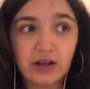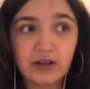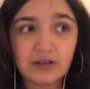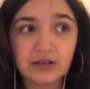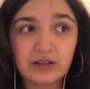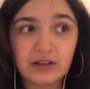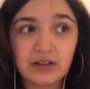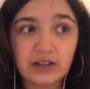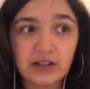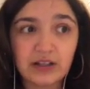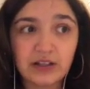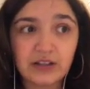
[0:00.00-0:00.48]
The
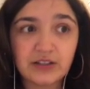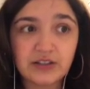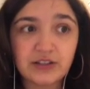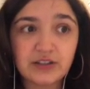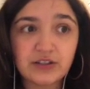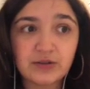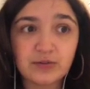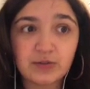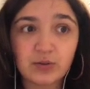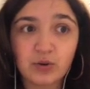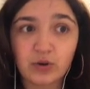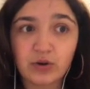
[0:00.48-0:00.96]
key to
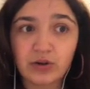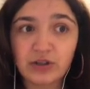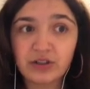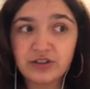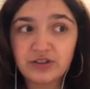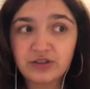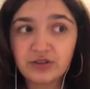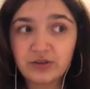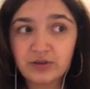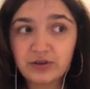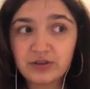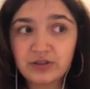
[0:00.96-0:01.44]
supporting
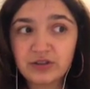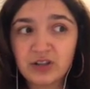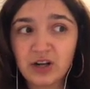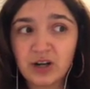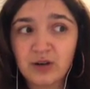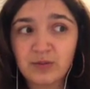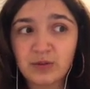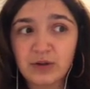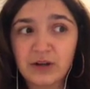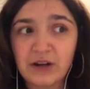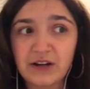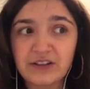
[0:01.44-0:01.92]
students'
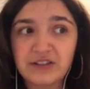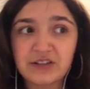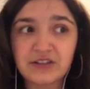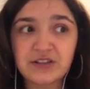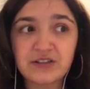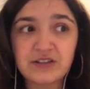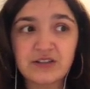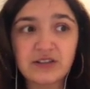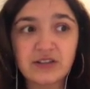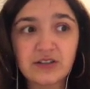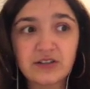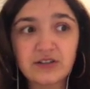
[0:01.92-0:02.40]
comprehension
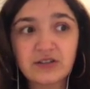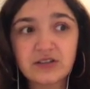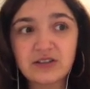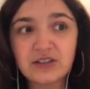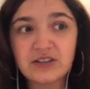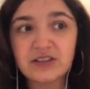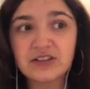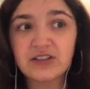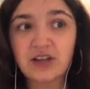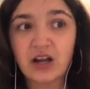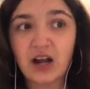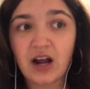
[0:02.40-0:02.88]
skills
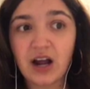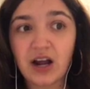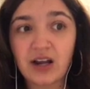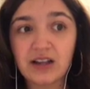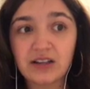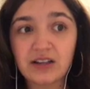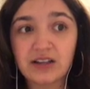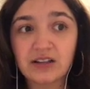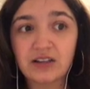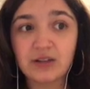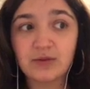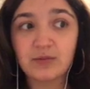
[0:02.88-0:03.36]
is to
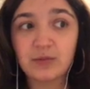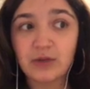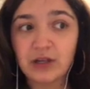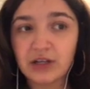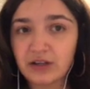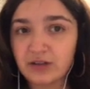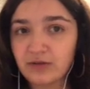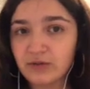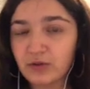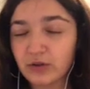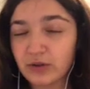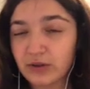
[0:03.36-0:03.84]
highlight the
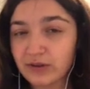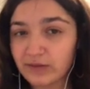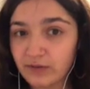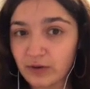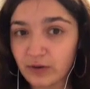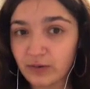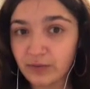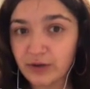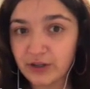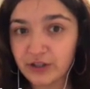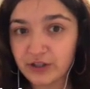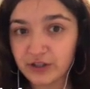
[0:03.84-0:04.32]
meaningful
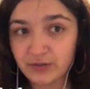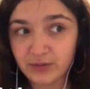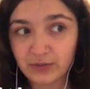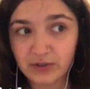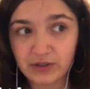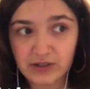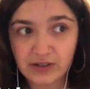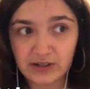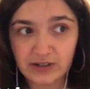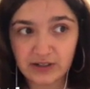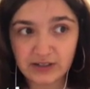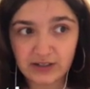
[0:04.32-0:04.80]
information
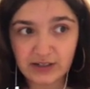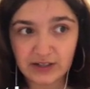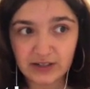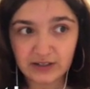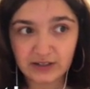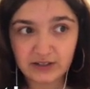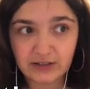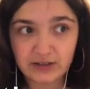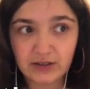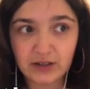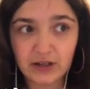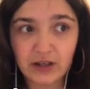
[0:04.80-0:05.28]
within a
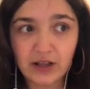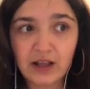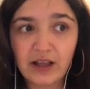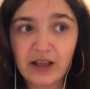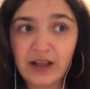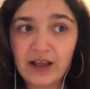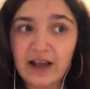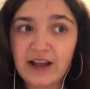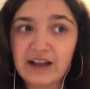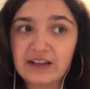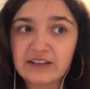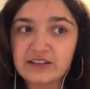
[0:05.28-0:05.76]
text,
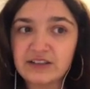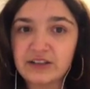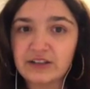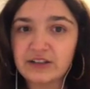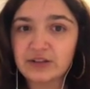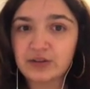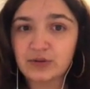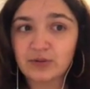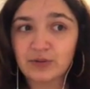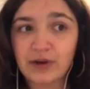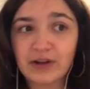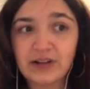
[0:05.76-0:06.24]
asking
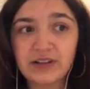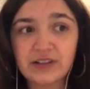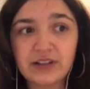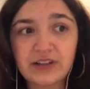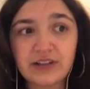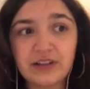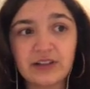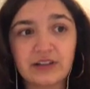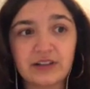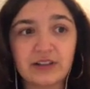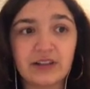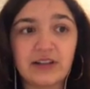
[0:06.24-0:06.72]
direct
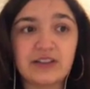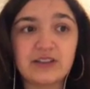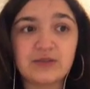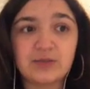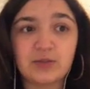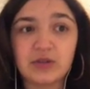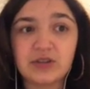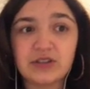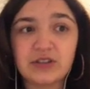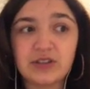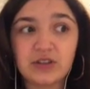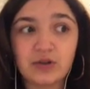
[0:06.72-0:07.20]
and
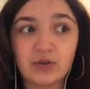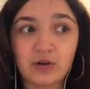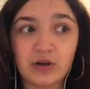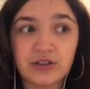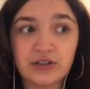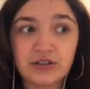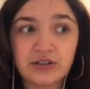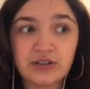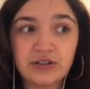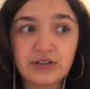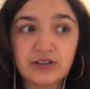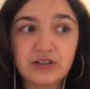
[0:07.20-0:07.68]
explicit
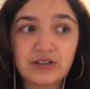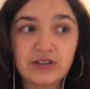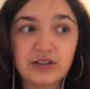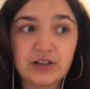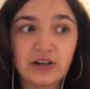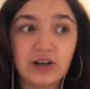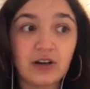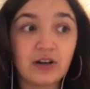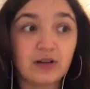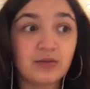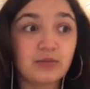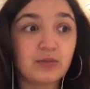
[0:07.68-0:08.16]
questions to
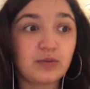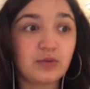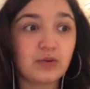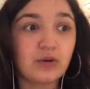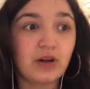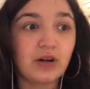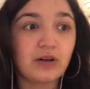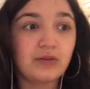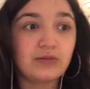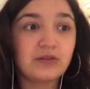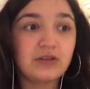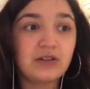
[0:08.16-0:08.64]
help
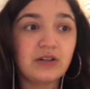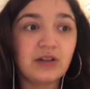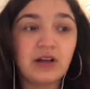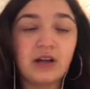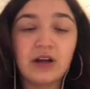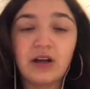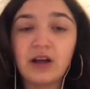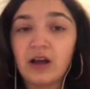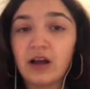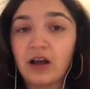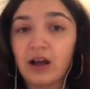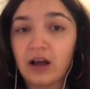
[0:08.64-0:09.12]
prompt
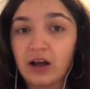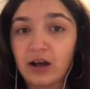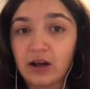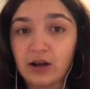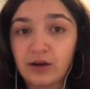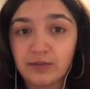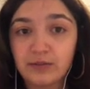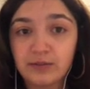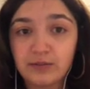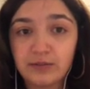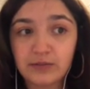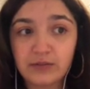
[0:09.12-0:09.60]

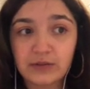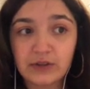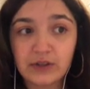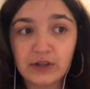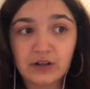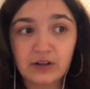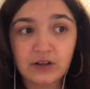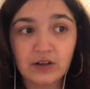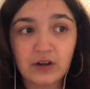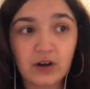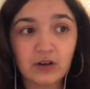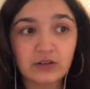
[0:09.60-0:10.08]
their
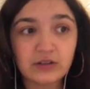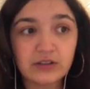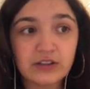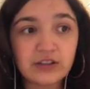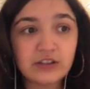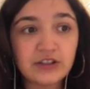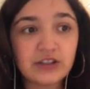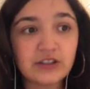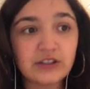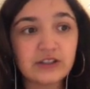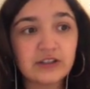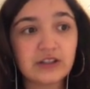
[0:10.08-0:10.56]

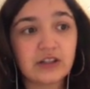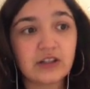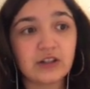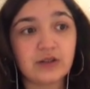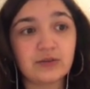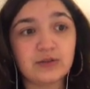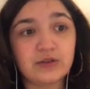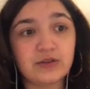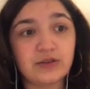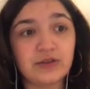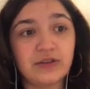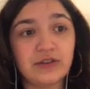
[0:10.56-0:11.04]
knowledge and to help
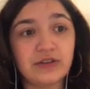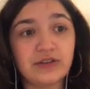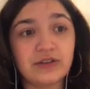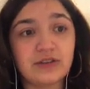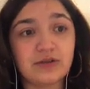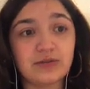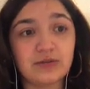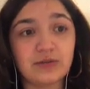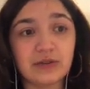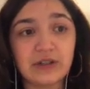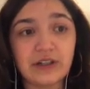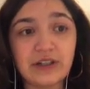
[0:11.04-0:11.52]
students
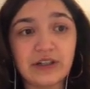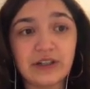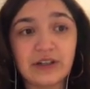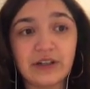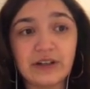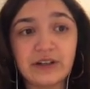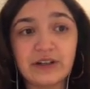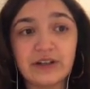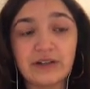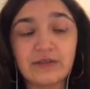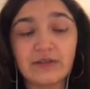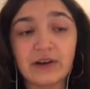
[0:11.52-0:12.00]
read
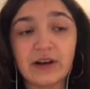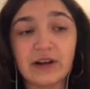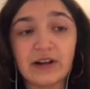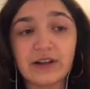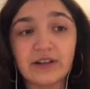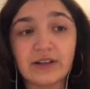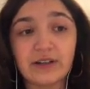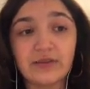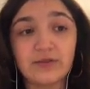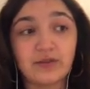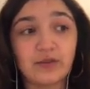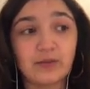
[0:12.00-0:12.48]
and find
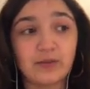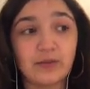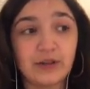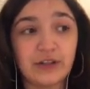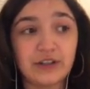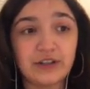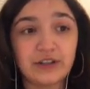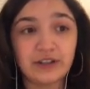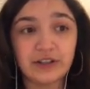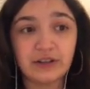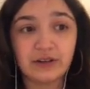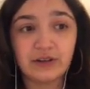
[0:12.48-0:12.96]

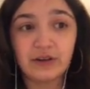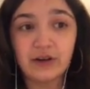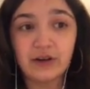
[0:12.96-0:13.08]
information.